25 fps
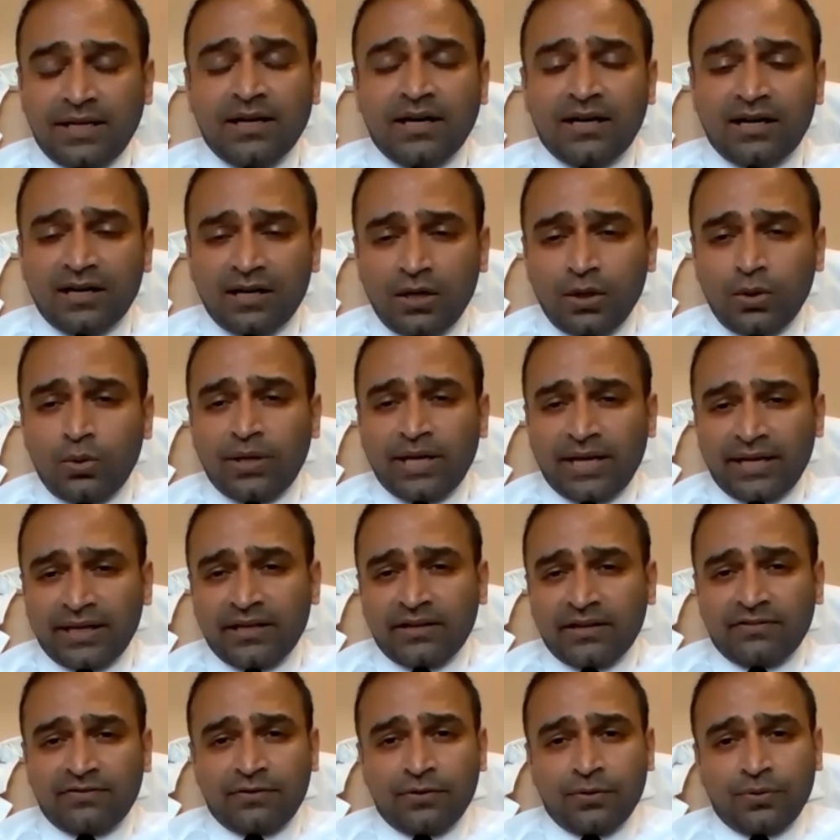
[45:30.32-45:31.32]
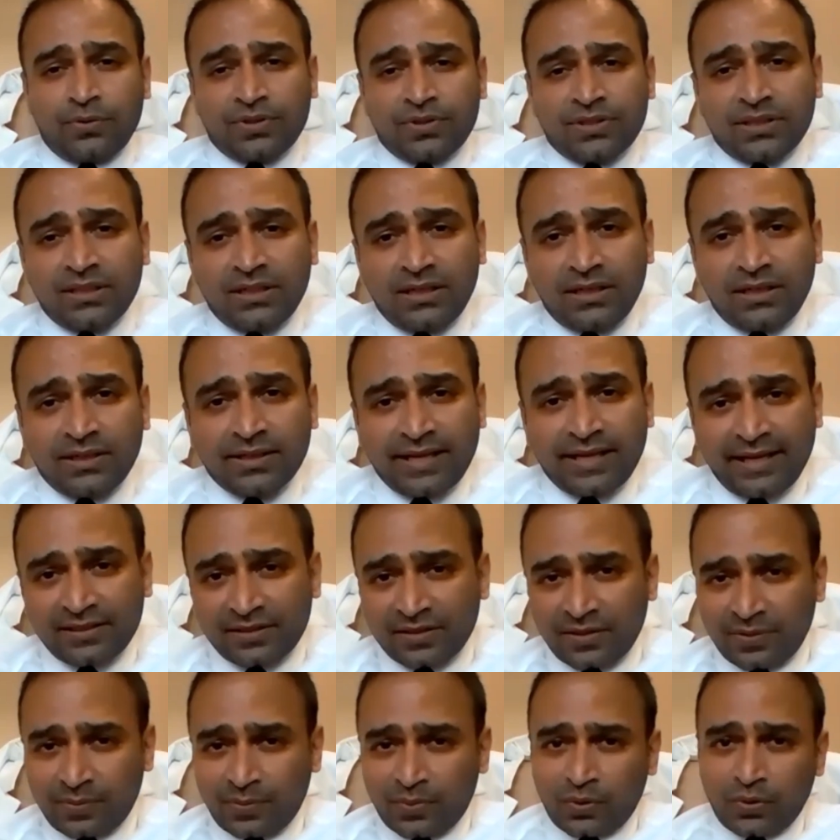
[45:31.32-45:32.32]
there are low-hanging fruits.
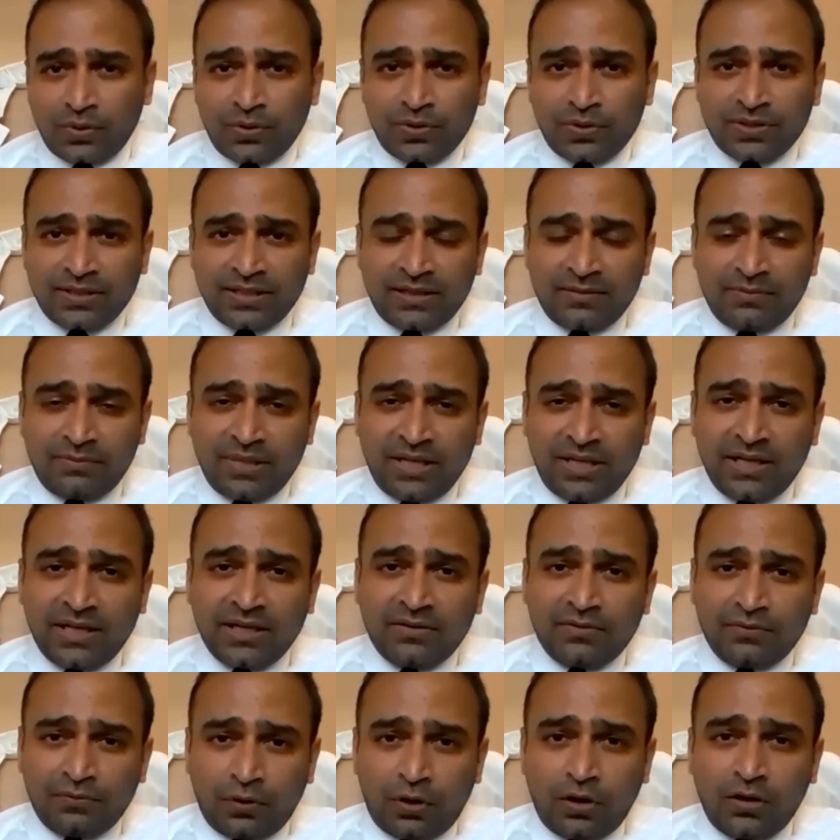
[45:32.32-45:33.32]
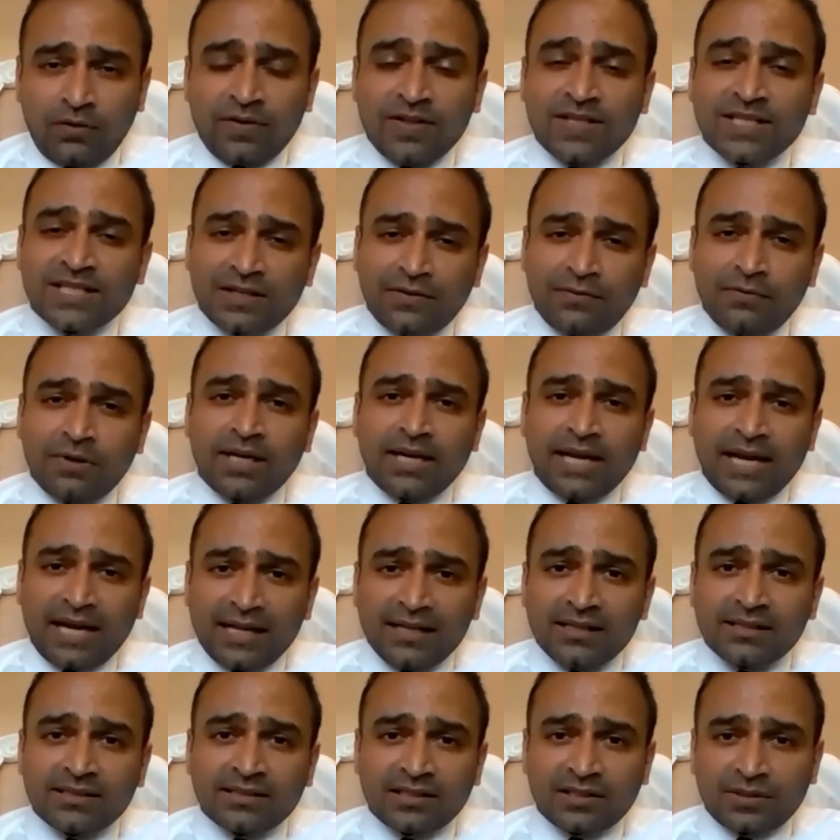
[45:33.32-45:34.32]
Case reports and being involved in someone
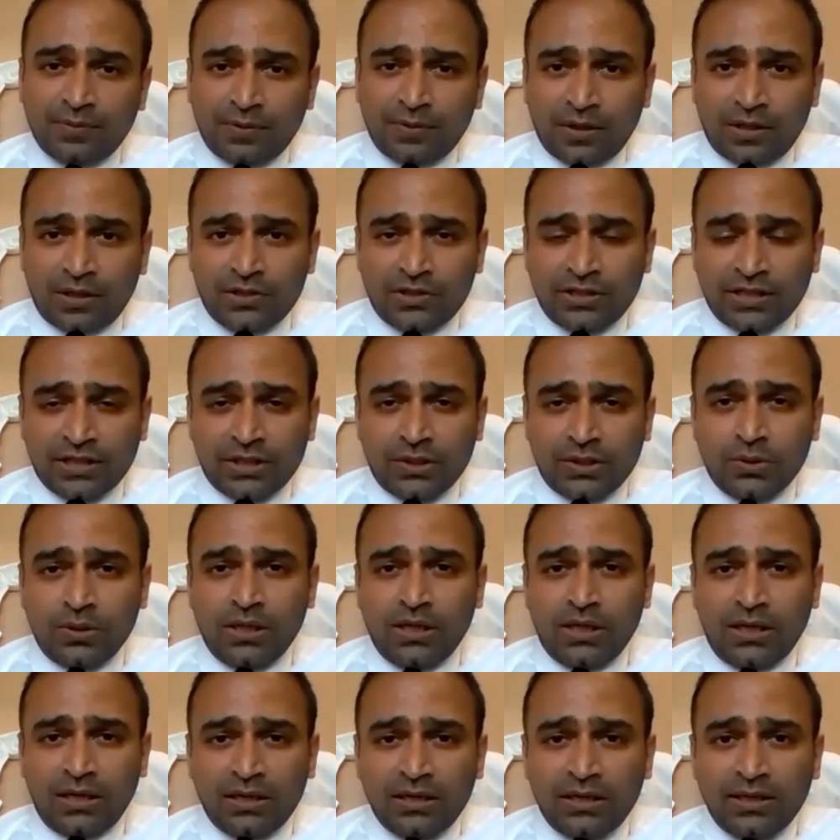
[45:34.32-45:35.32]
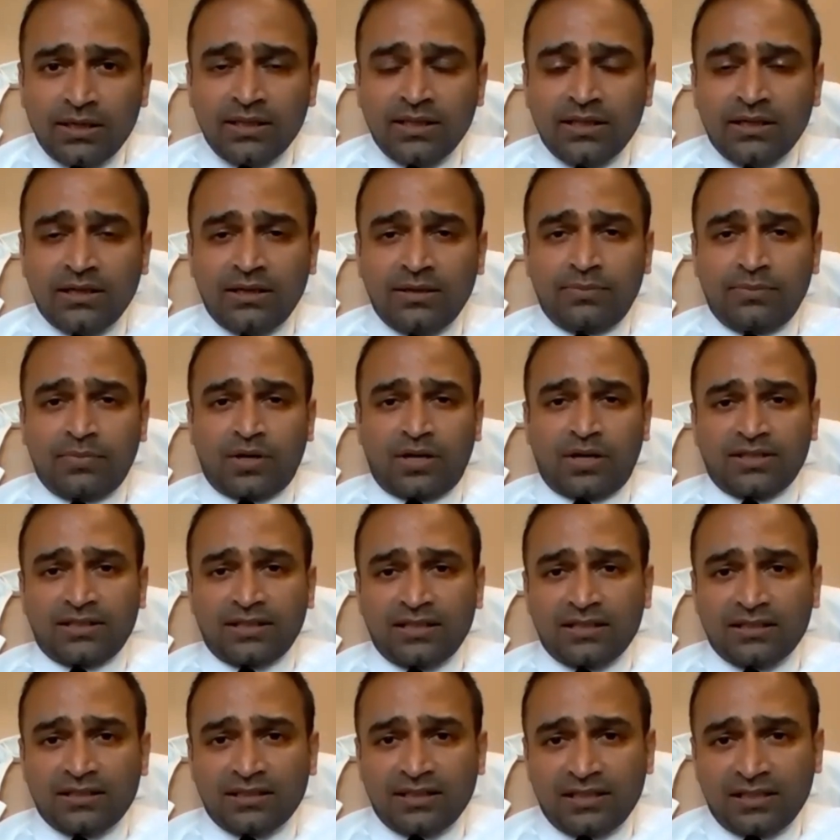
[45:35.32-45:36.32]
else's project to learn the
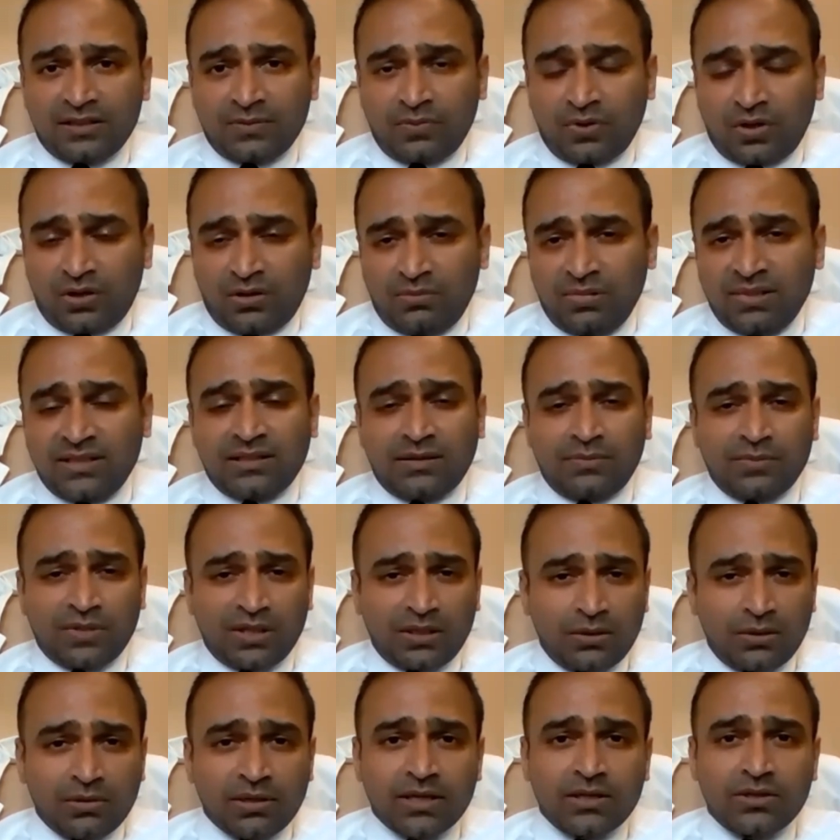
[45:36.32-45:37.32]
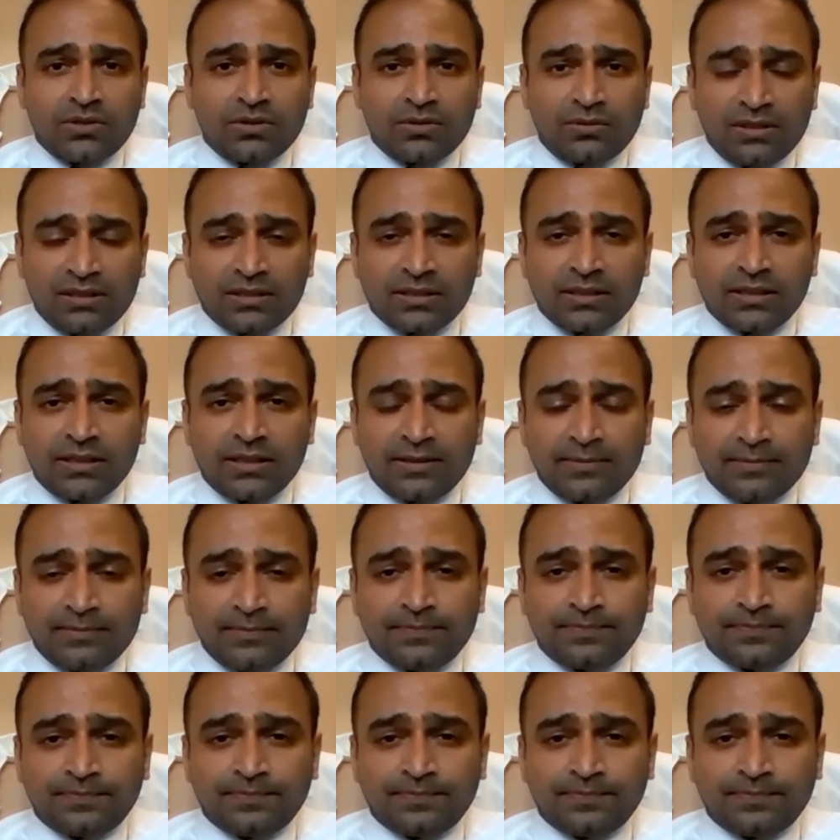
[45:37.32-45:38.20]
process is probably something you can do easily.